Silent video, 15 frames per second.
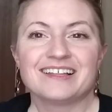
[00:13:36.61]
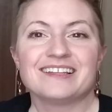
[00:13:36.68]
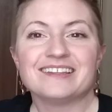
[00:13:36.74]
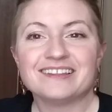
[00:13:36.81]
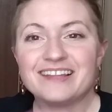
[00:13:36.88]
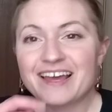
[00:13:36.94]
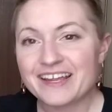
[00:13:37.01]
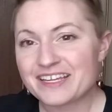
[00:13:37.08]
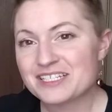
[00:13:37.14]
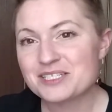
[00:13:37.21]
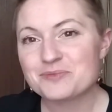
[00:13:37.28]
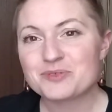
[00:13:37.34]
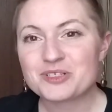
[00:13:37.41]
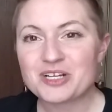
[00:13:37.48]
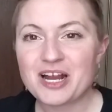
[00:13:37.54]
Like and
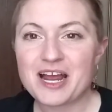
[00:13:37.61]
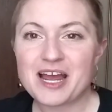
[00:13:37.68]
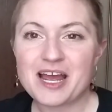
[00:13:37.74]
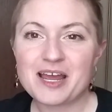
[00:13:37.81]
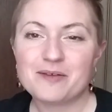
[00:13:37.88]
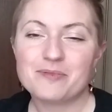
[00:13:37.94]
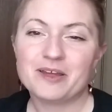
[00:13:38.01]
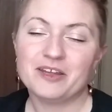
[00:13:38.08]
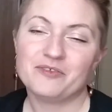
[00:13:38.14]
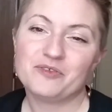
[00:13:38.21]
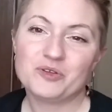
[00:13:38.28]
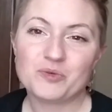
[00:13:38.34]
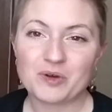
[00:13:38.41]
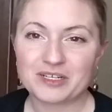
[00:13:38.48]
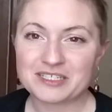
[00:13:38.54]
subscribe if
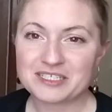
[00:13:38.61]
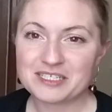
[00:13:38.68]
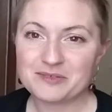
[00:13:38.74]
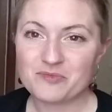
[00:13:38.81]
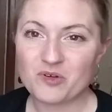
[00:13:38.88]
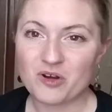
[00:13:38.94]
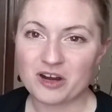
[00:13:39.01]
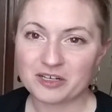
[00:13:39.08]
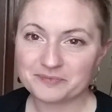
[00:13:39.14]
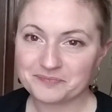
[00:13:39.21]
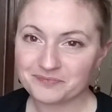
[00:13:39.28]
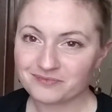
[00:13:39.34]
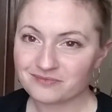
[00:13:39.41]
you want to see more.